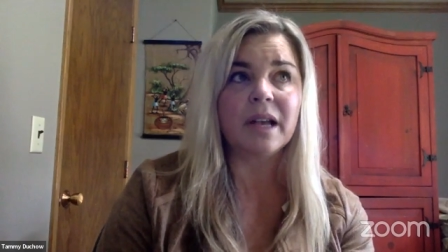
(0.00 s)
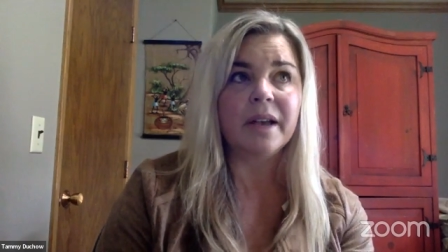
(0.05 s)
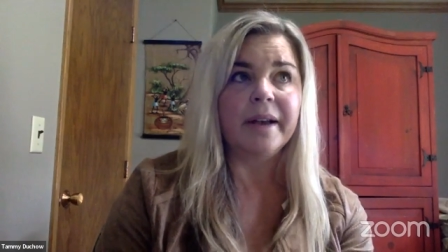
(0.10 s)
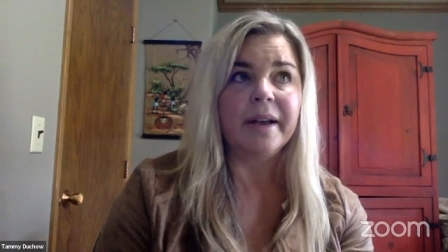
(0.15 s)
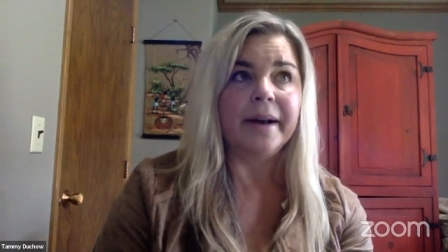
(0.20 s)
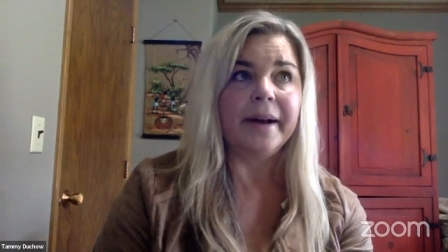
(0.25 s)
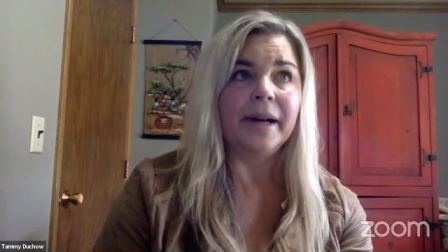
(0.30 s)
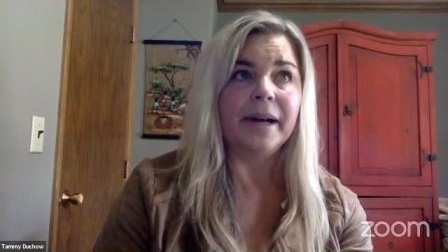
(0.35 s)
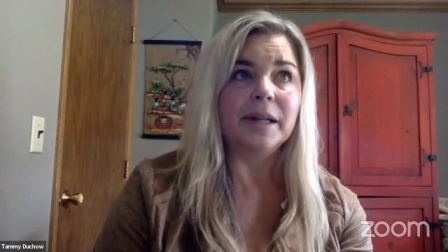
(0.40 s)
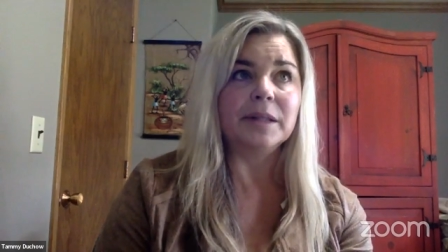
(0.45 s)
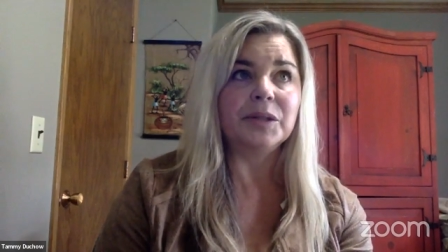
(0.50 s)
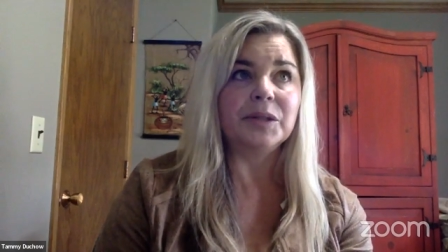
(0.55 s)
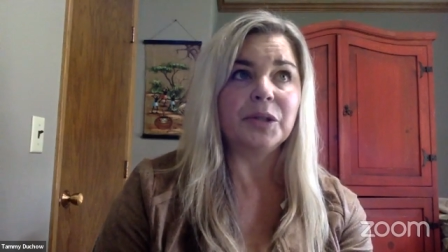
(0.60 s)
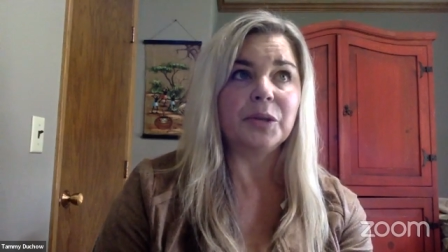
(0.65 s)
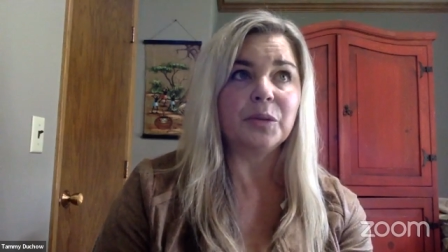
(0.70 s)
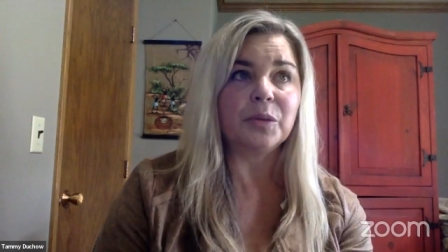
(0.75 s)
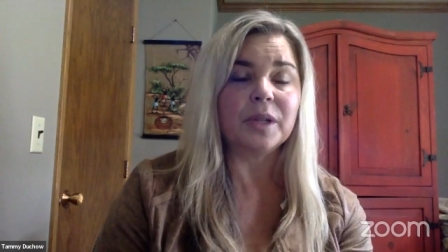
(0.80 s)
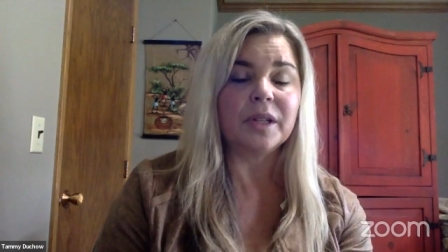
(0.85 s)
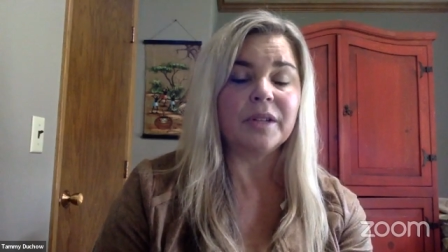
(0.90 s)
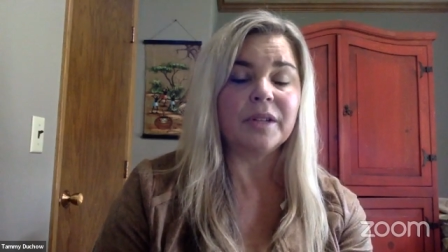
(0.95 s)

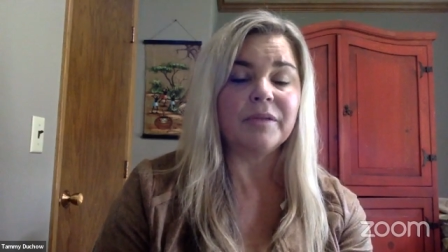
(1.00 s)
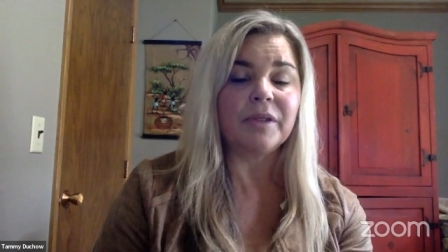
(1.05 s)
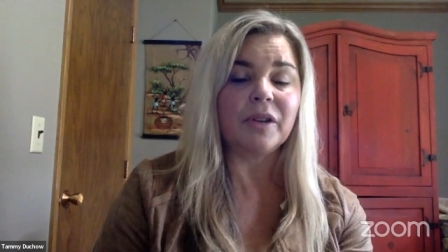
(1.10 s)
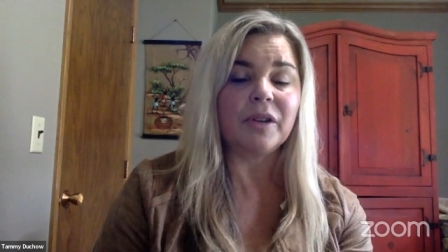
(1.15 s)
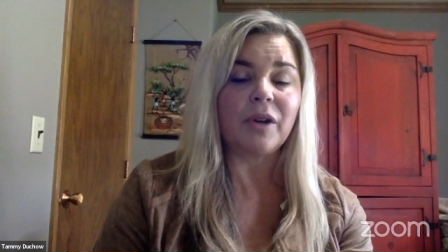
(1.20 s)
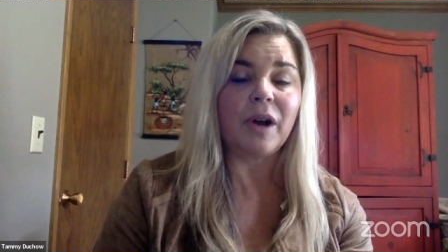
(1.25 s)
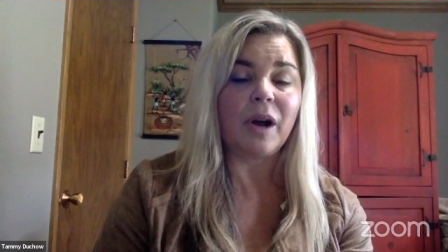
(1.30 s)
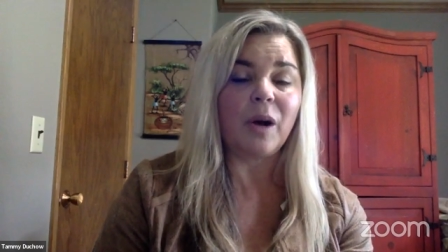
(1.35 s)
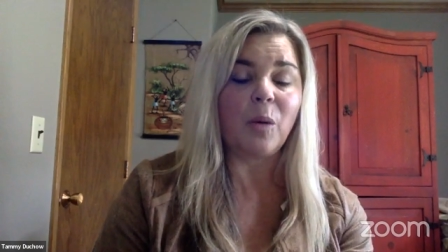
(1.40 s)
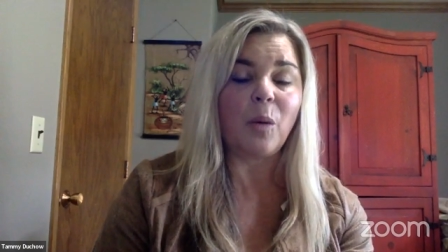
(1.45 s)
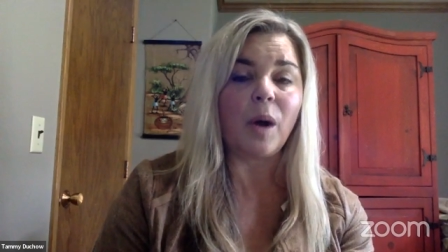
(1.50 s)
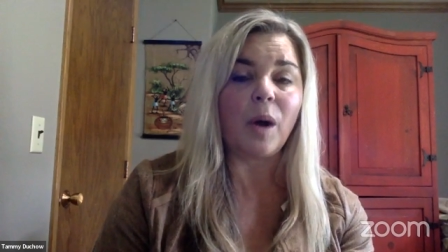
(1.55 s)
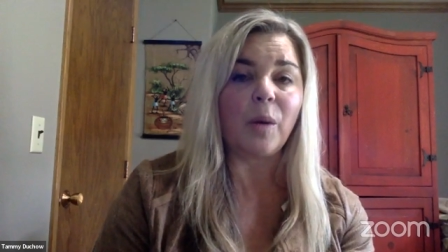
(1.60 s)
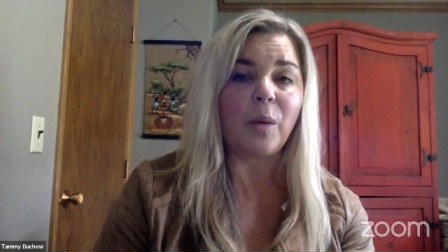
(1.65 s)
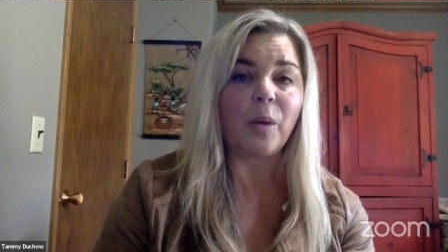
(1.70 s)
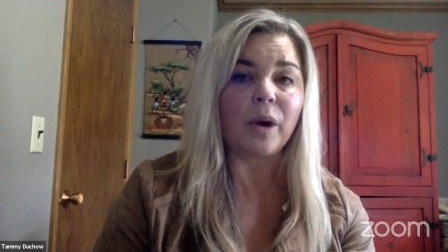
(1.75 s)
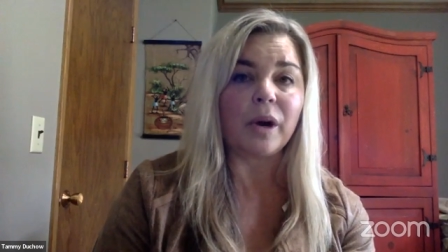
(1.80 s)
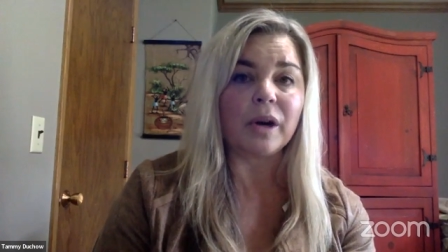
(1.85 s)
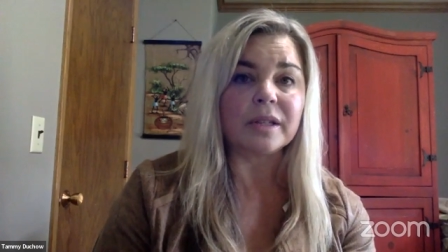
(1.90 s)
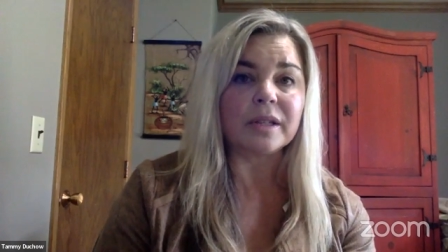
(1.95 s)
to really figure out what
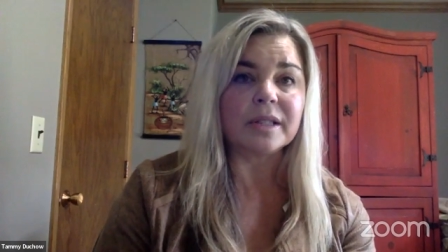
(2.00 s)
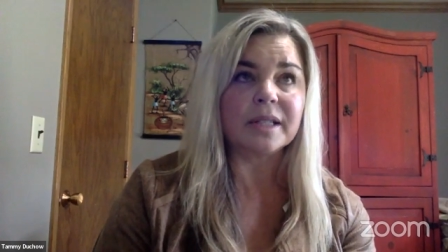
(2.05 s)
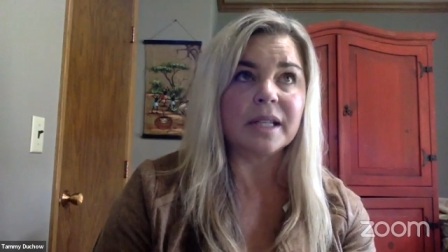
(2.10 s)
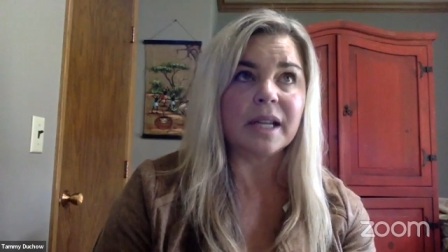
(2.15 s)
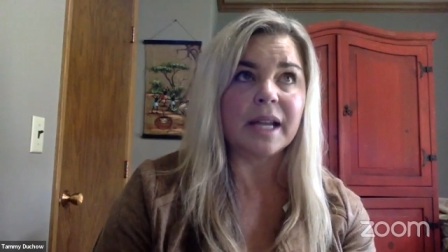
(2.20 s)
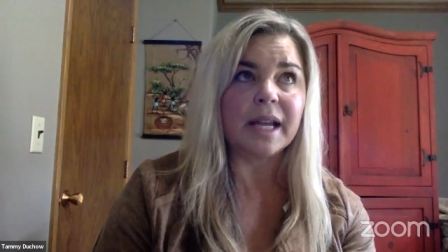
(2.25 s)
worked.